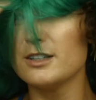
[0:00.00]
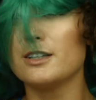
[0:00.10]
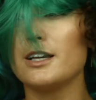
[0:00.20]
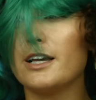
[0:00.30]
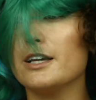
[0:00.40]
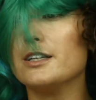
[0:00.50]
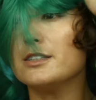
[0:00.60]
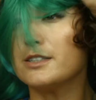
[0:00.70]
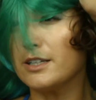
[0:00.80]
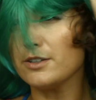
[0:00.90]
and
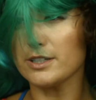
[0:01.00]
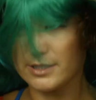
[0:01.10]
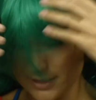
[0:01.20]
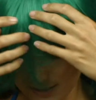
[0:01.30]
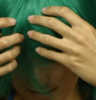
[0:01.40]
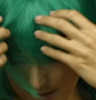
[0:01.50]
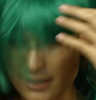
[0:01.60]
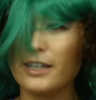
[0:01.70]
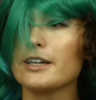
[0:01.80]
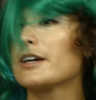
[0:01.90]
then you guys get to see, like,